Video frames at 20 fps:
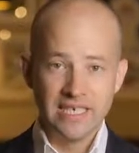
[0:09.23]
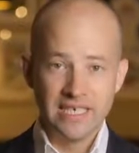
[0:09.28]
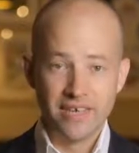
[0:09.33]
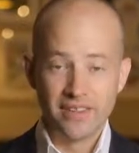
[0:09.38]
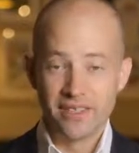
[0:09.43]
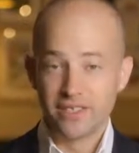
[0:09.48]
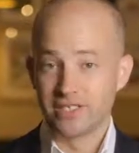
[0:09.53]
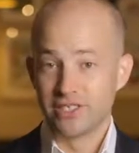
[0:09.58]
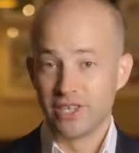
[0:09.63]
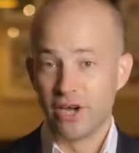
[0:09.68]

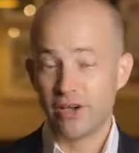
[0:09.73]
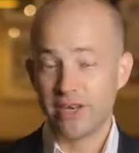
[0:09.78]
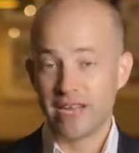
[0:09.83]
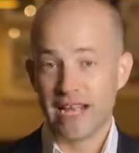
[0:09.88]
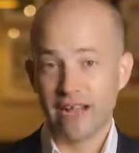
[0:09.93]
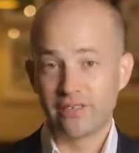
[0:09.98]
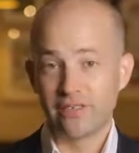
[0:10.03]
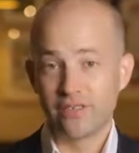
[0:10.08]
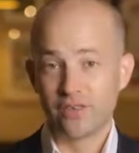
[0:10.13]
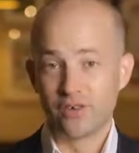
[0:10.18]
Now, there's no
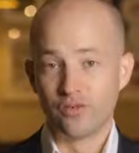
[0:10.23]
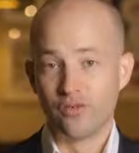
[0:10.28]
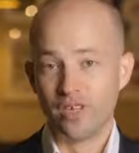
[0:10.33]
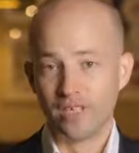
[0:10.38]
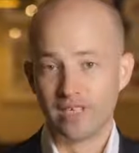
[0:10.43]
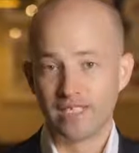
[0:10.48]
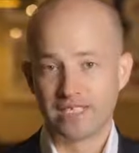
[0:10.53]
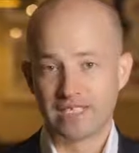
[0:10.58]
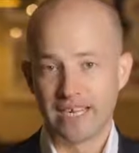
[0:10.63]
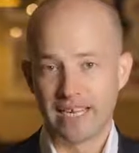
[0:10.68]
doubt that the
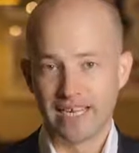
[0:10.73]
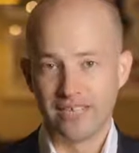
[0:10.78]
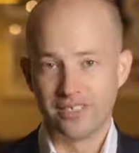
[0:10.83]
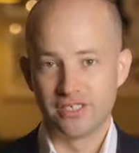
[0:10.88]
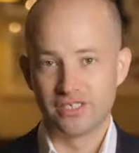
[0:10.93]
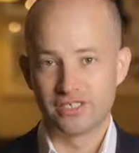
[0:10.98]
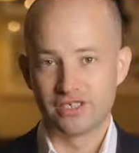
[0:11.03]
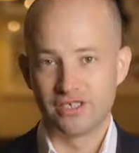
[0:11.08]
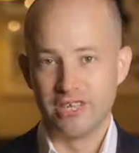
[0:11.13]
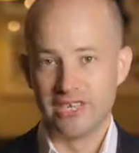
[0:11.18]
real estate
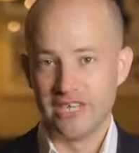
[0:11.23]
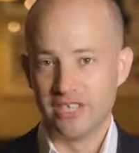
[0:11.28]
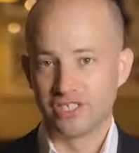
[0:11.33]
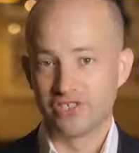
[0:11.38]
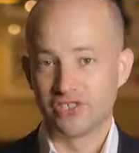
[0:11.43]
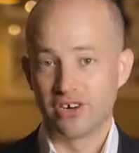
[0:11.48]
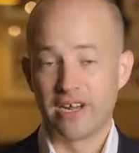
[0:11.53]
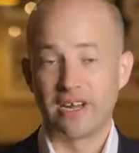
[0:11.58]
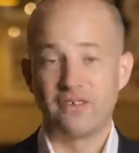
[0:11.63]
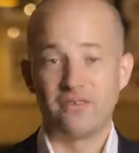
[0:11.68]
industry is
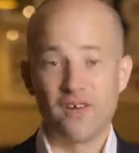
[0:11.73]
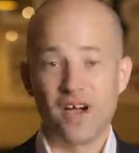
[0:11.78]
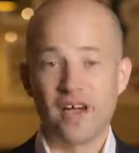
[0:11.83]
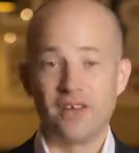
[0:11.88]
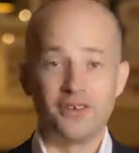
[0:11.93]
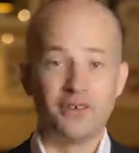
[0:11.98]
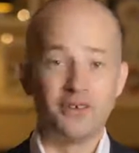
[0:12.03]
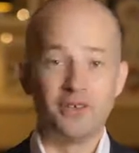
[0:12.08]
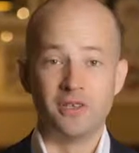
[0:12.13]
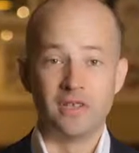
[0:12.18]
trying to
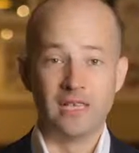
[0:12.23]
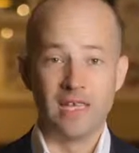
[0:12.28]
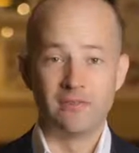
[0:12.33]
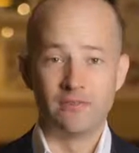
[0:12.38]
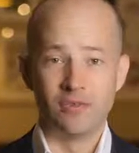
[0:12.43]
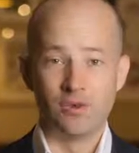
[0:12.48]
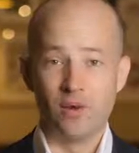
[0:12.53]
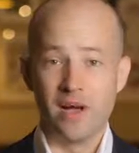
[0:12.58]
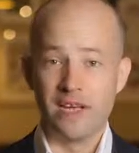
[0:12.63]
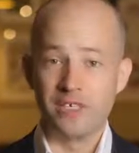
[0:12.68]
find a new
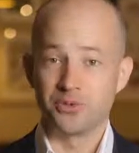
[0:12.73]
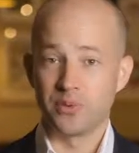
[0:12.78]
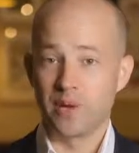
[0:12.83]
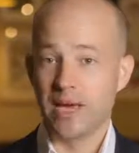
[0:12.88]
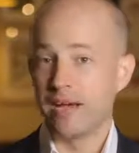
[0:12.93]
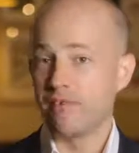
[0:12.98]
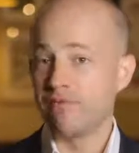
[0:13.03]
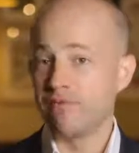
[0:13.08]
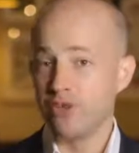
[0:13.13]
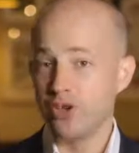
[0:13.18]
level as we
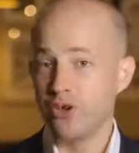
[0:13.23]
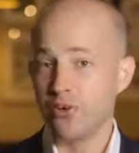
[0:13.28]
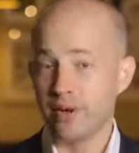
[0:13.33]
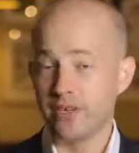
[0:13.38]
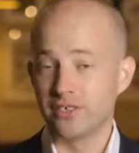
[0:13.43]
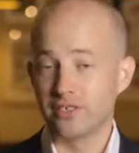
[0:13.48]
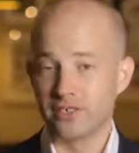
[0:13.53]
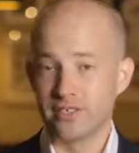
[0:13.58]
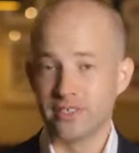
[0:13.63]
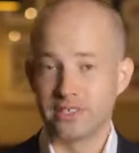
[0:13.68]
have new
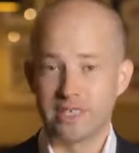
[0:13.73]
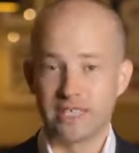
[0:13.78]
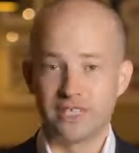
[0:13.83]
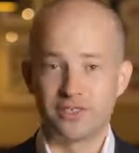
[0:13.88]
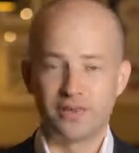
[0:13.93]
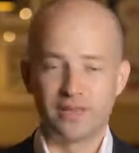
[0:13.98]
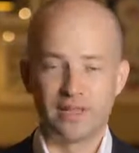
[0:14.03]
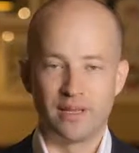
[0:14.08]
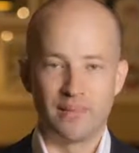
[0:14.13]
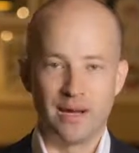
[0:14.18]
entrants
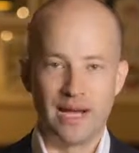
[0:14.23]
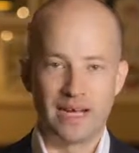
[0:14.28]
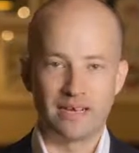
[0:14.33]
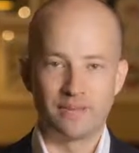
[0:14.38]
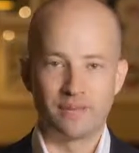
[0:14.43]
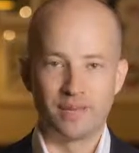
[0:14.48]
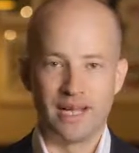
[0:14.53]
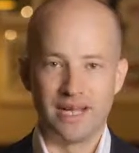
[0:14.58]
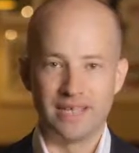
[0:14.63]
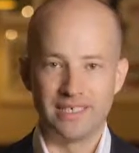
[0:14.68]
entering the
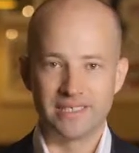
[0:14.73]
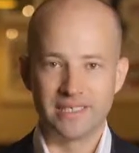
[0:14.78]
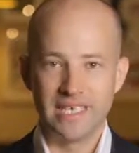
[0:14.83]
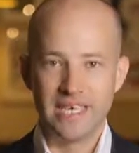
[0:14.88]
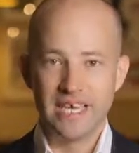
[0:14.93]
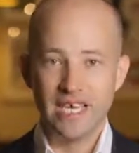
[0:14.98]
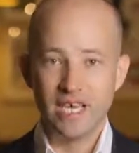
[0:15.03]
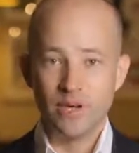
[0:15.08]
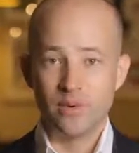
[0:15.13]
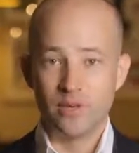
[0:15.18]
marketplace,
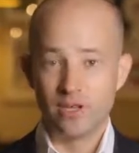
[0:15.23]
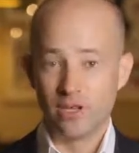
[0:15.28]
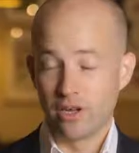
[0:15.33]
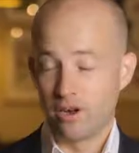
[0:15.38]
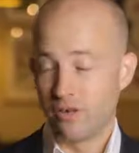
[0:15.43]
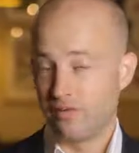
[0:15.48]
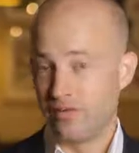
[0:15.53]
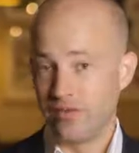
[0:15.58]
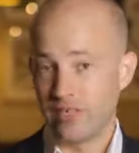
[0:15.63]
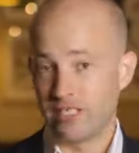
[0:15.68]
with a
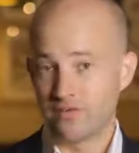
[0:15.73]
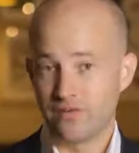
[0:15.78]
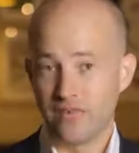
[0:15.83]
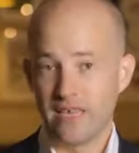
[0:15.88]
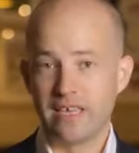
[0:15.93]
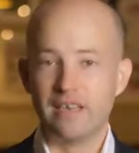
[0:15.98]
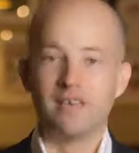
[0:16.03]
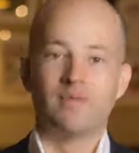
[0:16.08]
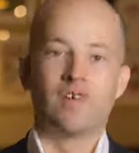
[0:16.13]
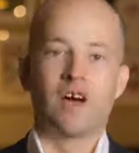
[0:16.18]
lot of fixed
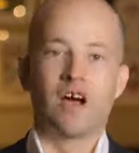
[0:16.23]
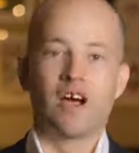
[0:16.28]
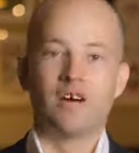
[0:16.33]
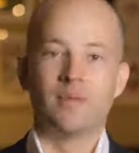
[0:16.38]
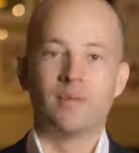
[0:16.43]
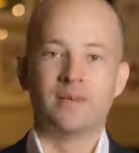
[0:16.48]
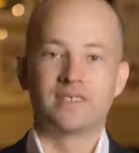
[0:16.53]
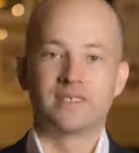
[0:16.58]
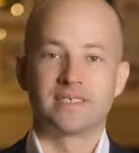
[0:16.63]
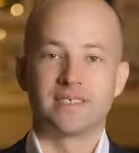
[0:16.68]
fee
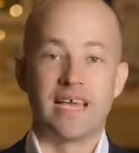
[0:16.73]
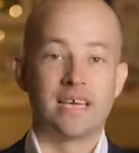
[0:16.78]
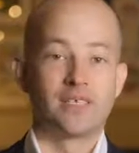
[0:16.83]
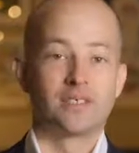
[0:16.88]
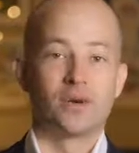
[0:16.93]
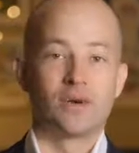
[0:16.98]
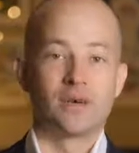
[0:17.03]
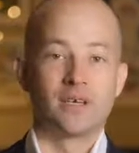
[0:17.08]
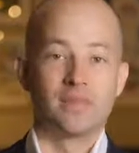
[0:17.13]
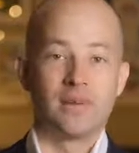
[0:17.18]
environments now
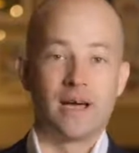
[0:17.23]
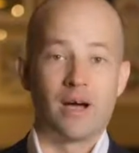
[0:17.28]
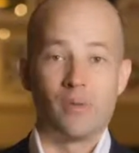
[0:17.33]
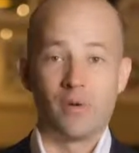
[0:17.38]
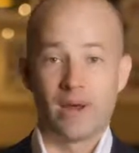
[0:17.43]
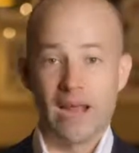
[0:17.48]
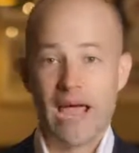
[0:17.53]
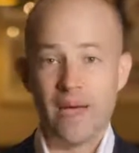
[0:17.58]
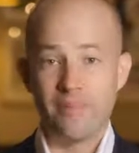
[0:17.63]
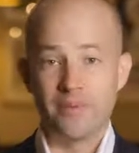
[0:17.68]
talking about
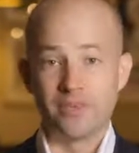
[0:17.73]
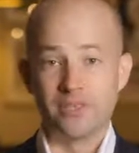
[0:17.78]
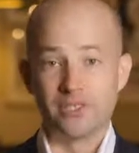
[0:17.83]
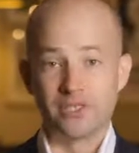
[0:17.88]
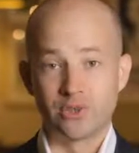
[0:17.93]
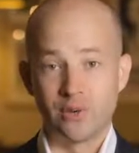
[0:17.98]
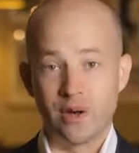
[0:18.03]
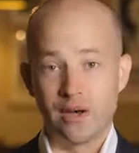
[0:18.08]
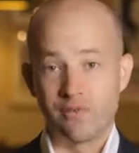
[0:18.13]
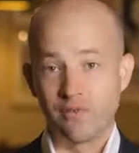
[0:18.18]
what
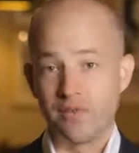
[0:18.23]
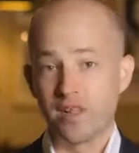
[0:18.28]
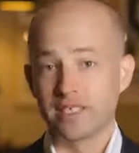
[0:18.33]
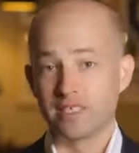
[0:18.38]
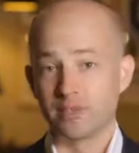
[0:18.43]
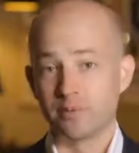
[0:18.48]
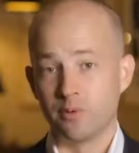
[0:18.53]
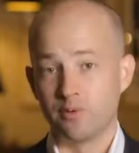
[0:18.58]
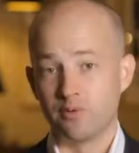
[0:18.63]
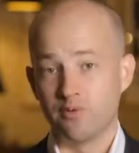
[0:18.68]
happens to our
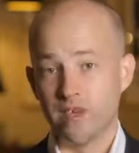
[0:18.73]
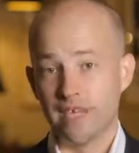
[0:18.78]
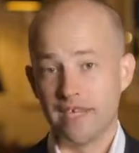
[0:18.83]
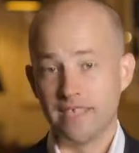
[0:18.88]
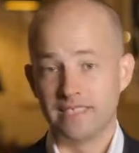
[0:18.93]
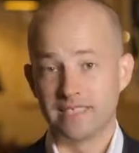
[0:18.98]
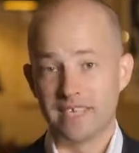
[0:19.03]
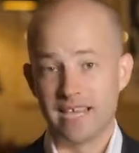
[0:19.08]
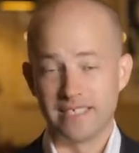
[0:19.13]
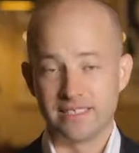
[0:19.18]
flexible
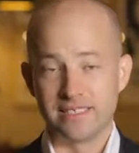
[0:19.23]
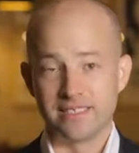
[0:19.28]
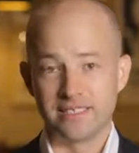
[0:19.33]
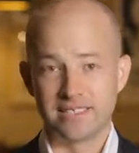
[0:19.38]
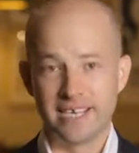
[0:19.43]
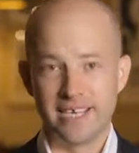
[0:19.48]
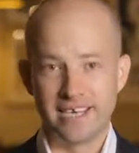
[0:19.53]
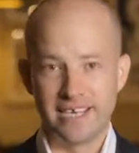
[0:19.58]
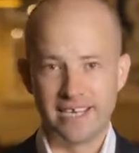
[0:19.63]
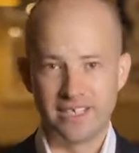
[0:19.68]
fees as
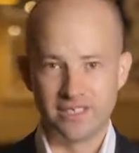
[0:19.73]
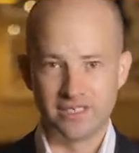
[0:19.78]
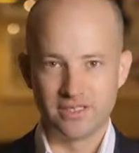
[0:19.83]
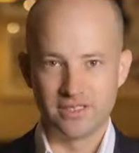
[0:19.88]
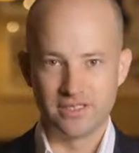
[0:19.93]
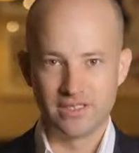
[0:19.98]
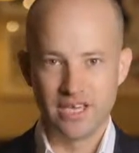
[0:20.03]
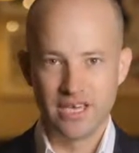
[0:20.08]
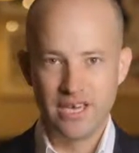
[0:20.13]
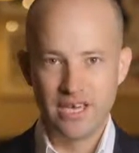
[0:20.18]
estate
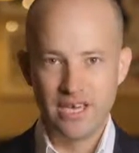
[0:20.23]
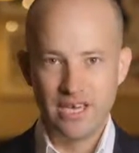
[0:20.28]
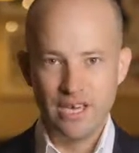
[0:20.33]
agents.